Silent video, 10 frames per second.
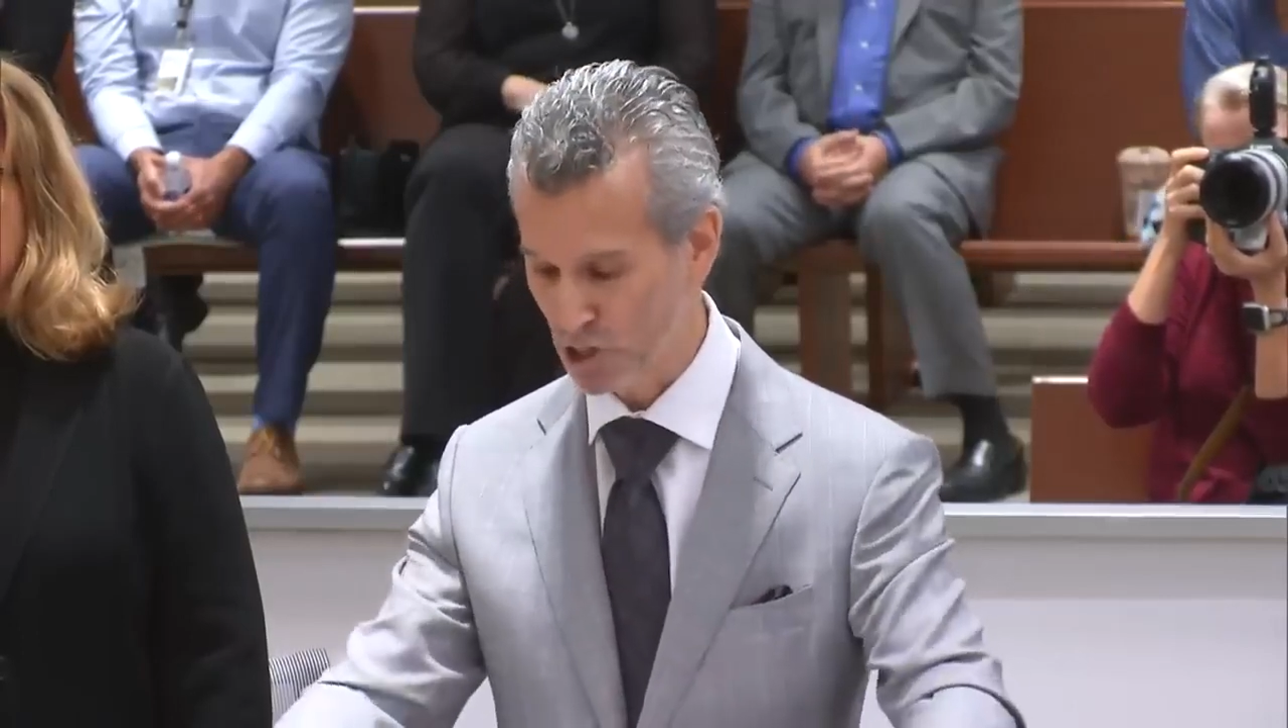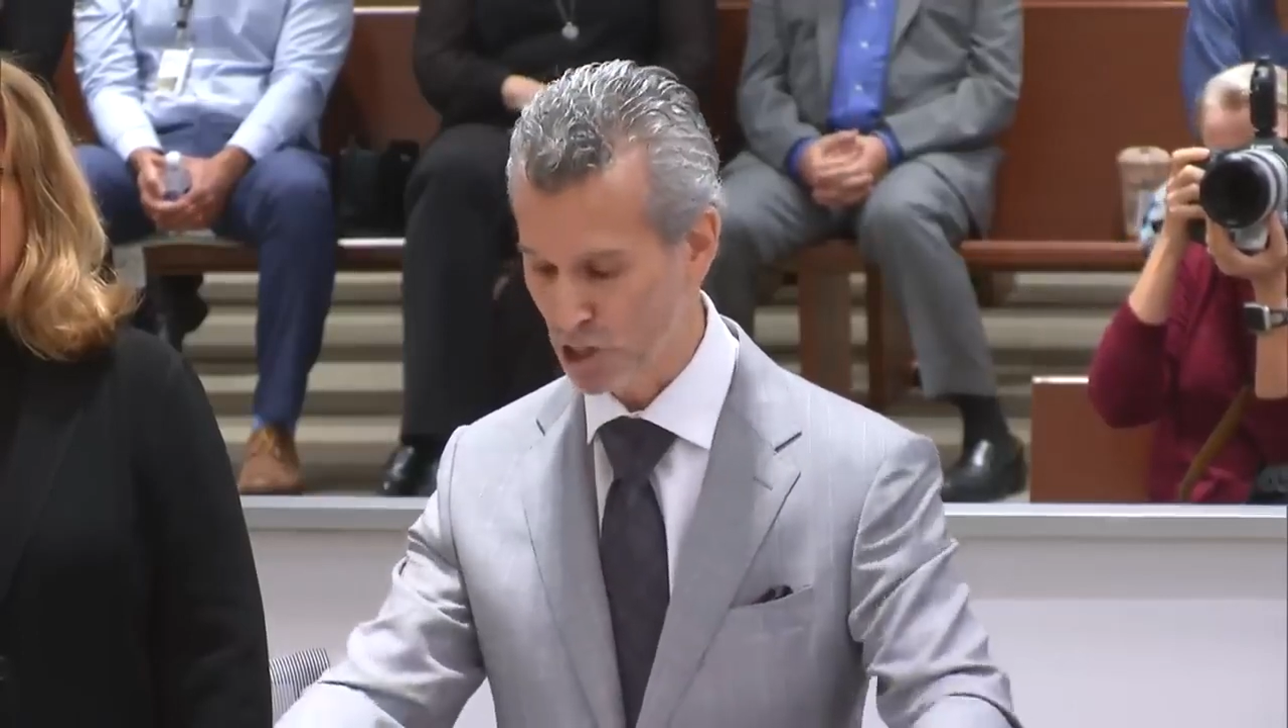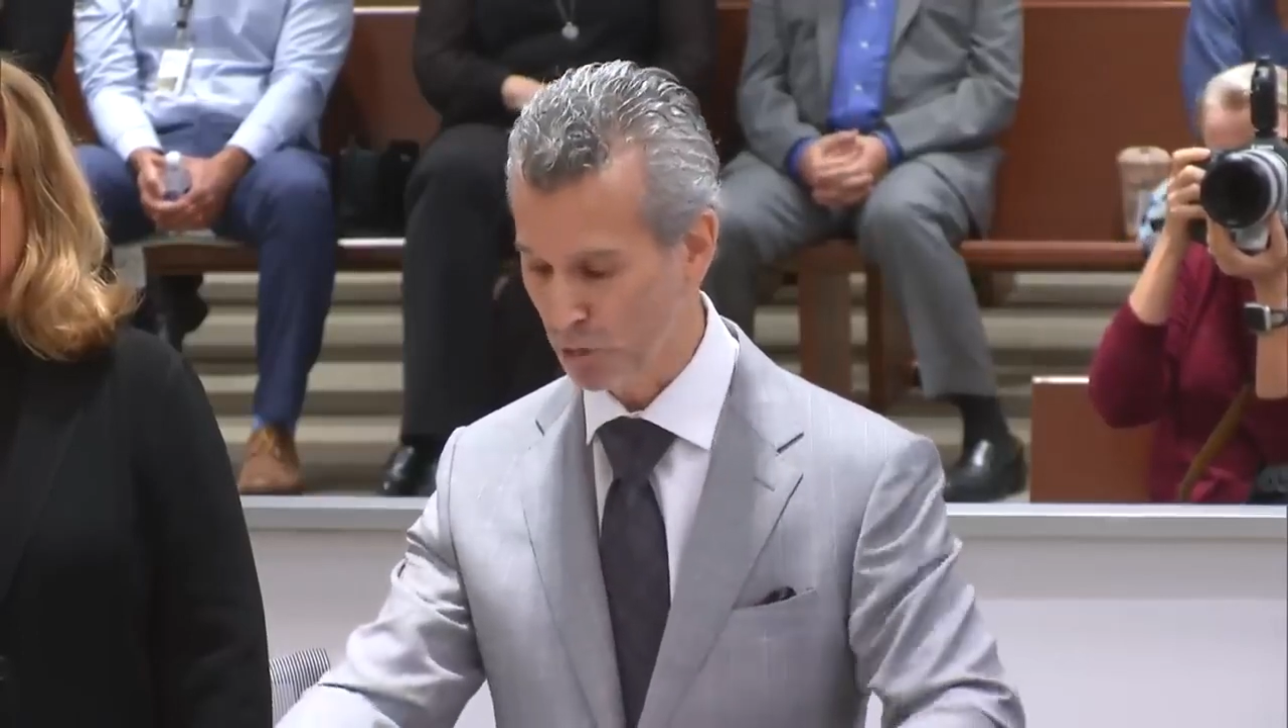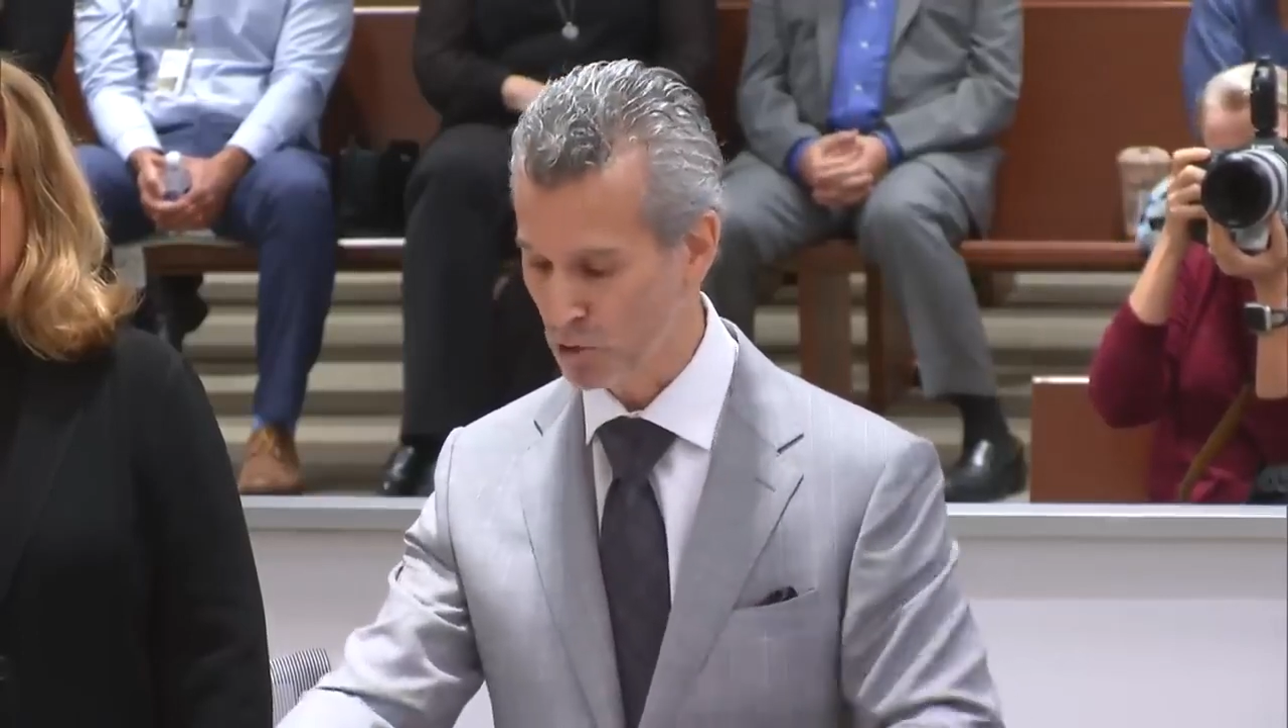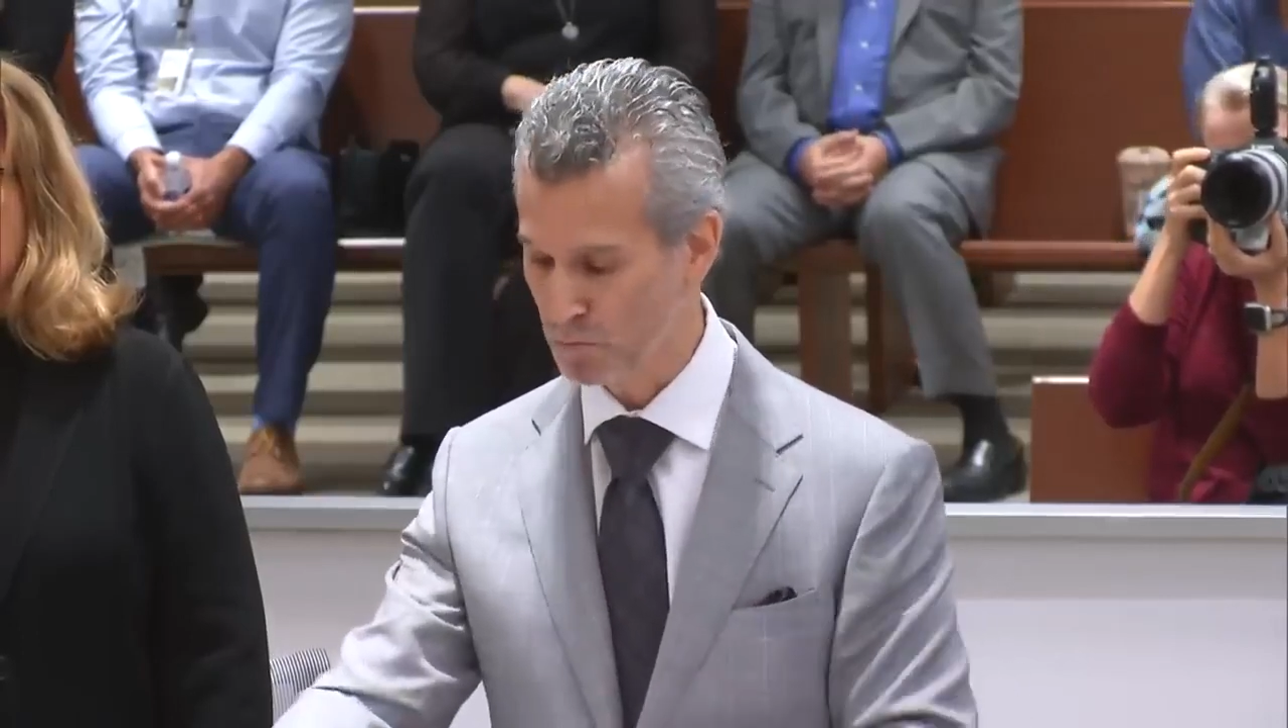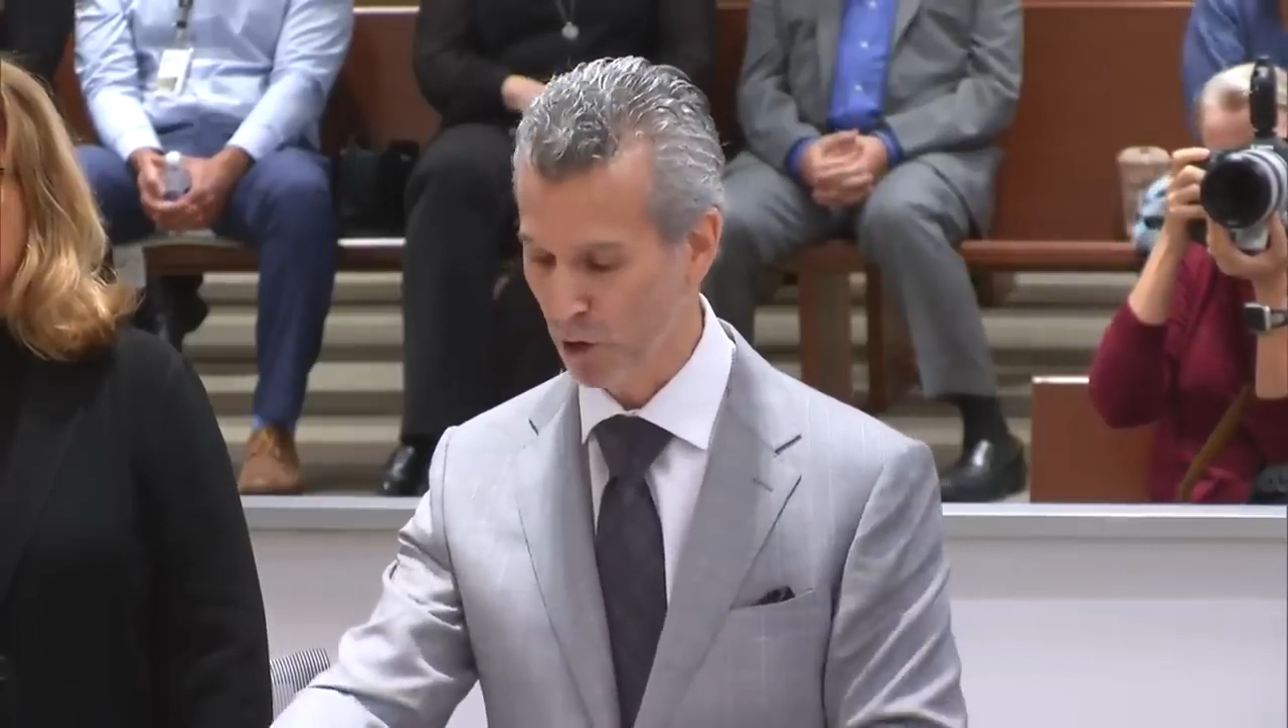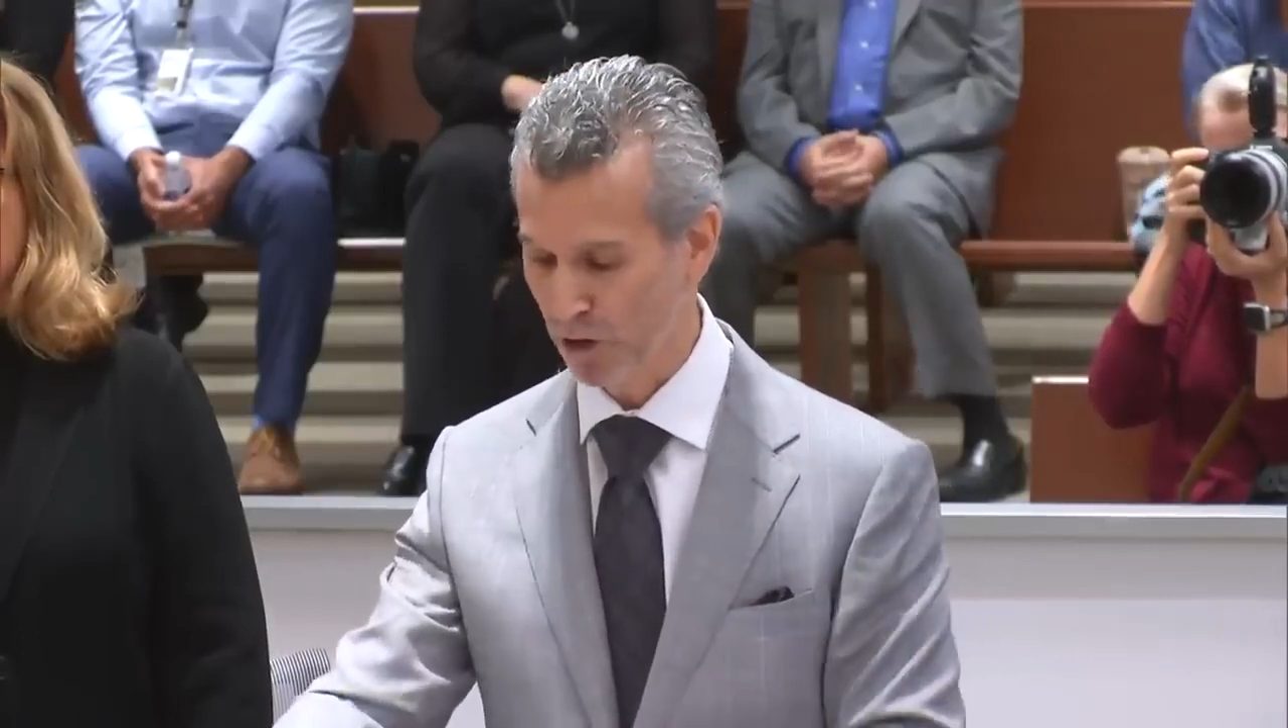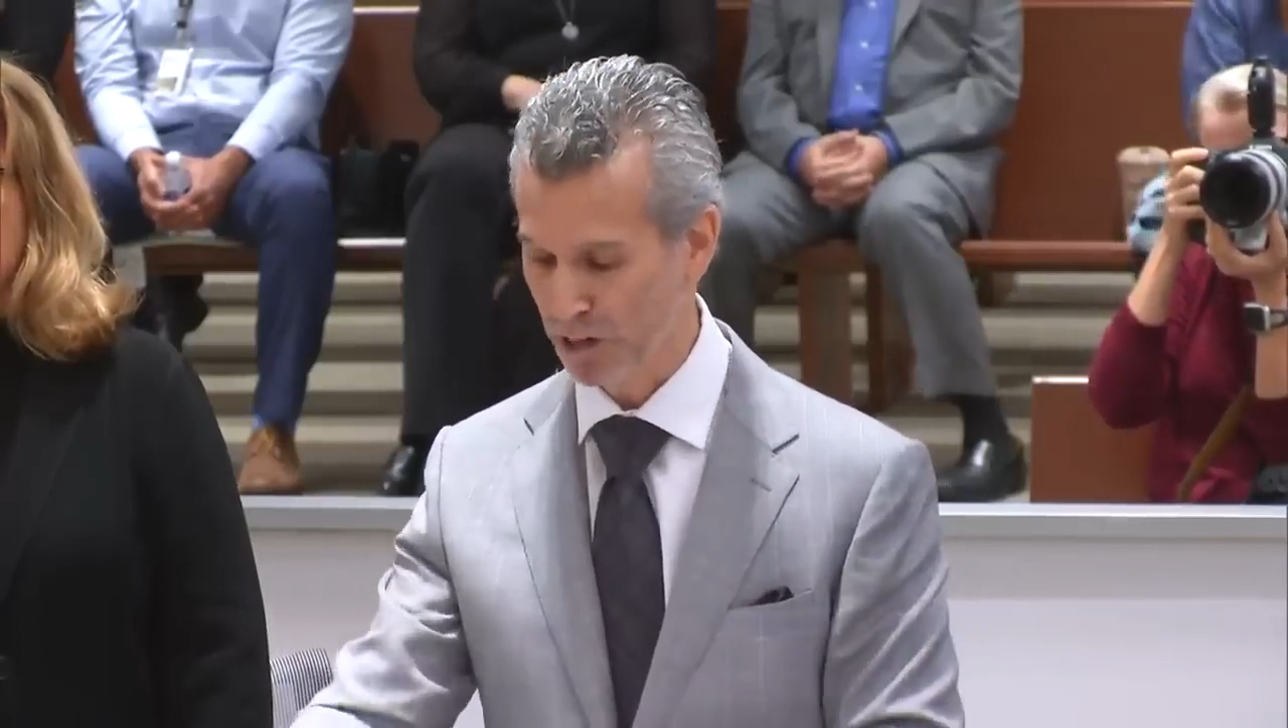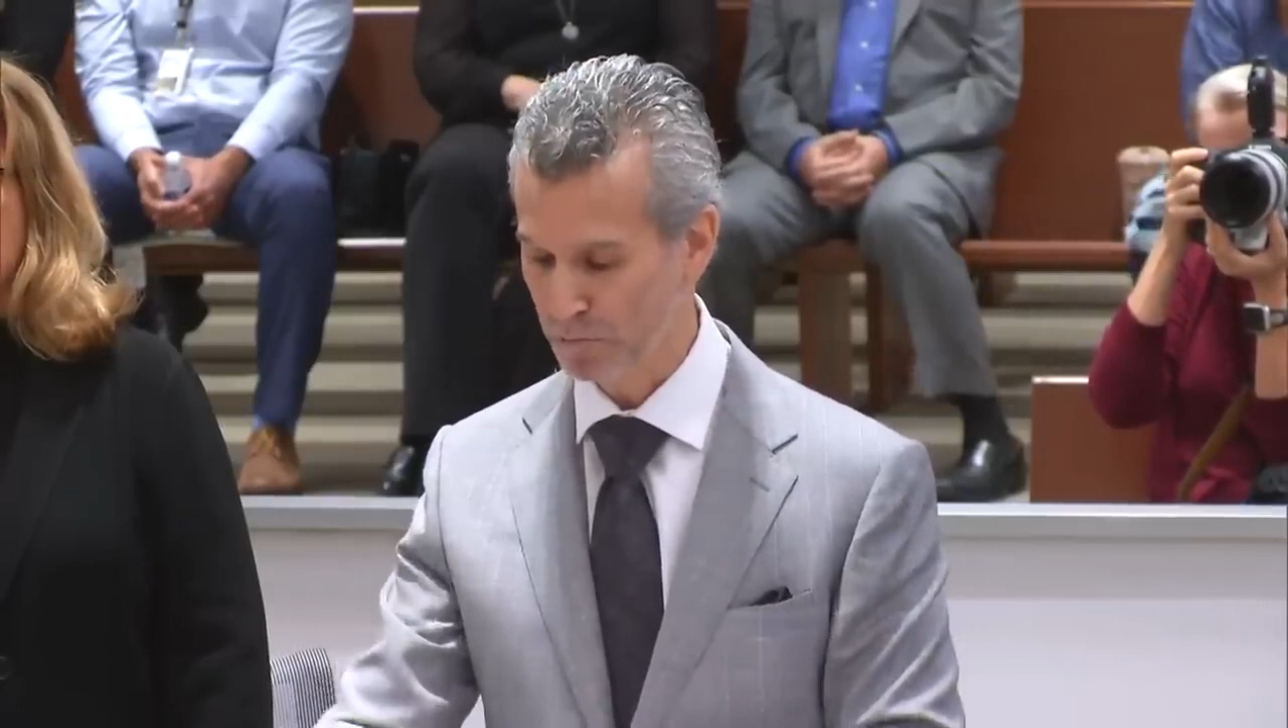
son was murdered